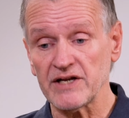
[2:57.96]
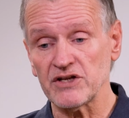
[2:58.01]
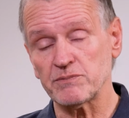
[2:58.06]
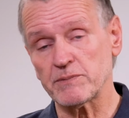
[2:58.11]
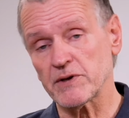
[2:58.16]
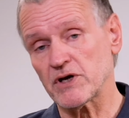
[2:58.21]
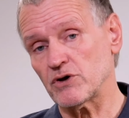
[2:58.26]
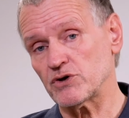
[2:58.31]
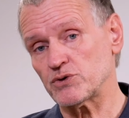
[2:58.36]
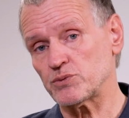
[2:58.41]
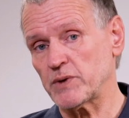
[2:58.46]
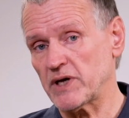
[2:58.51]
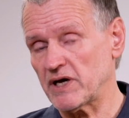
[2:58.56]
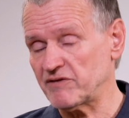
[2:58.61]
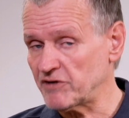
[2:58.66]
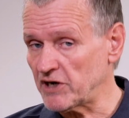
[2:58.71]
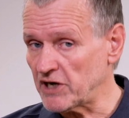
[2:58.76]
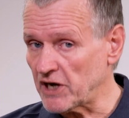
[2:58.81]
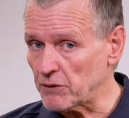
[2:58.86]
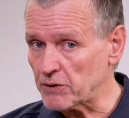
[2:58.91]
it's because we
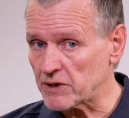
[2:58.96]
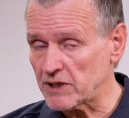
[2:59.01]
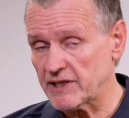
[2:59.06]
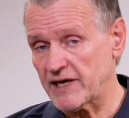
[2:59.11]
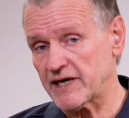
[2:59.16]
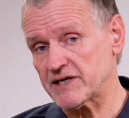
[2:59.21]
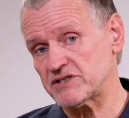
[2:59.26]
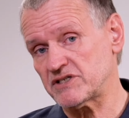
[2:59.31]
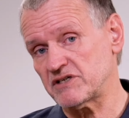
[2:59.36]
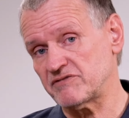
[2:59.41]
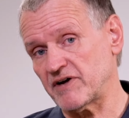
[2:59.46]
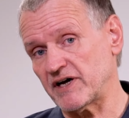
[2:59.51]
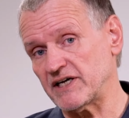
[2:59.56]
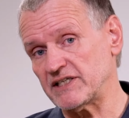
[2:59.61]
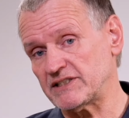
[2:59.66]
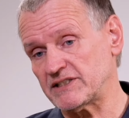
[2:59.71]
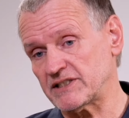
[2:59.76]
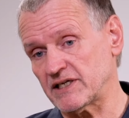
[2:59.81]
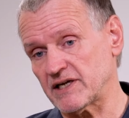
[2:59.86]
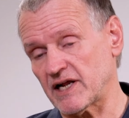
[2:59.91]
have a local
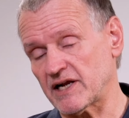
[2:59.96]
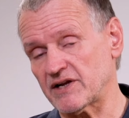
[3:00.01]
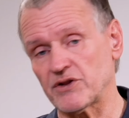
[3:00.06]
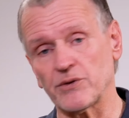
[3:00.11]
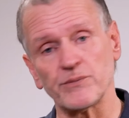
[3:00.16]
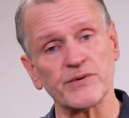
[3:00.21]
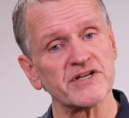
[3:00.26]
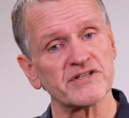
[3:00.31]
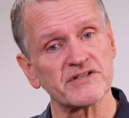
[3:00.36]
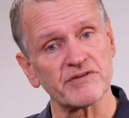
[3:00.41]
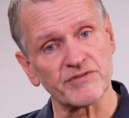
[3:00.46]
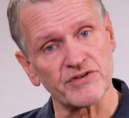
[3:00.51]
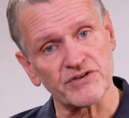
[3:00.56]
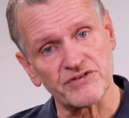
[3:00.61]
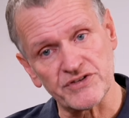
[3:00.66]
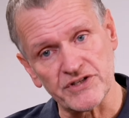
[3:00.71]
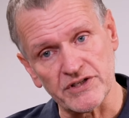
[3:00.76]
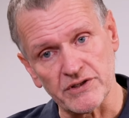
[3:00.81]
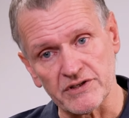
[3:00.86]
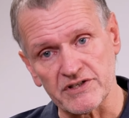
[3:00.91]
activation and the rest of the
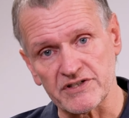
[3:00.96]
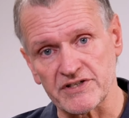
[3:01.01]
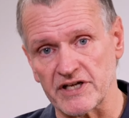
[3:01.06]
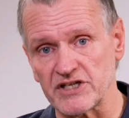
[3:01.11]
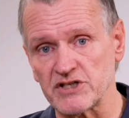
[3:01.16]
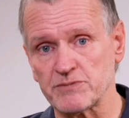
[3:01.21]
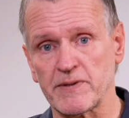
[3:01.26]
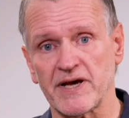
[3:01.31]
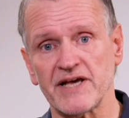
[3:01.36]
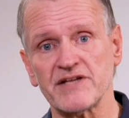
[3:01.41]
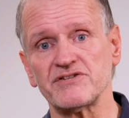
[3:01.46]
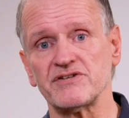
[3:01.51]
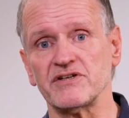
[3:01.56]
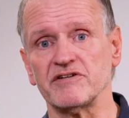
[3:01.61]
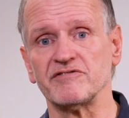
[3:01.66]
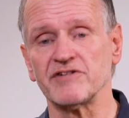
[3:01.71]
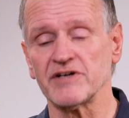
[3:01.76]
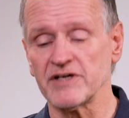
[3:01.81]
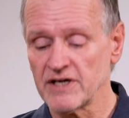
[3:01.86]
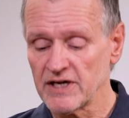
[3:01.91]
steel stays
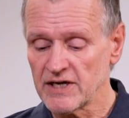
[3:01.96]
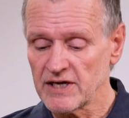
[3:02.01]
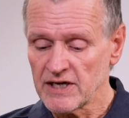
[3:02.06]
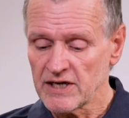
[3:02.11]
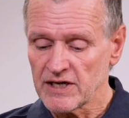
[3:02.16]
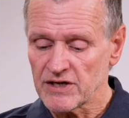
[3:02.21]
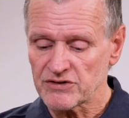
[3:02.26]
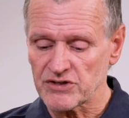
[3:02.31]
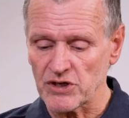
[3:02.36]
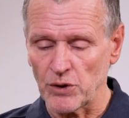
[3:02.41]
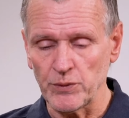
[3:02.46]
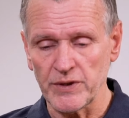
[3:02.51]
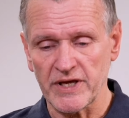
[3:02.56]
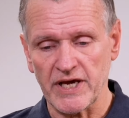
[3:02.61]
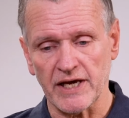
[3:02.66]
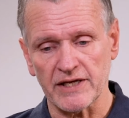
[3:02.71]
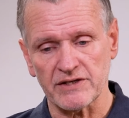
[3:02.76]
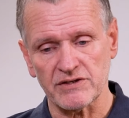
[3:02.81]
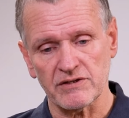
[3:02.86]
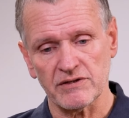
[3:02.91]
passive. So we
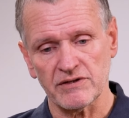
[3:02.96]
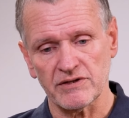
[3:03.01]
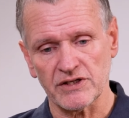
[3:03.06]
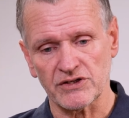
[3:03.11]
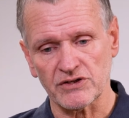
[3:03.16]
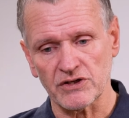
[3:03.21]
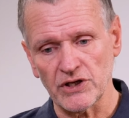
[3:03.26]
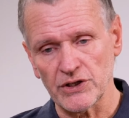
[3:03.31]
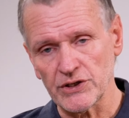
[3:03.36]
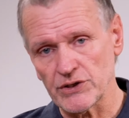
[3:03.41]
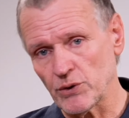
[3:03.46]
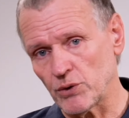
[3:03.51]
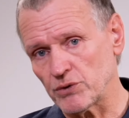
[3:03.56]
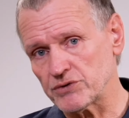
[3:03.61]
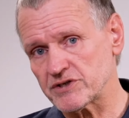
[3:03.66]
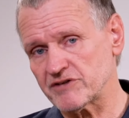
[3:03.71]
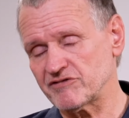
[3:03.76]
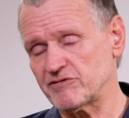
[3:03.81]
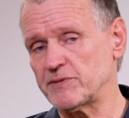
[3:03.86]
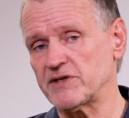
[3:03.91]
get the loss of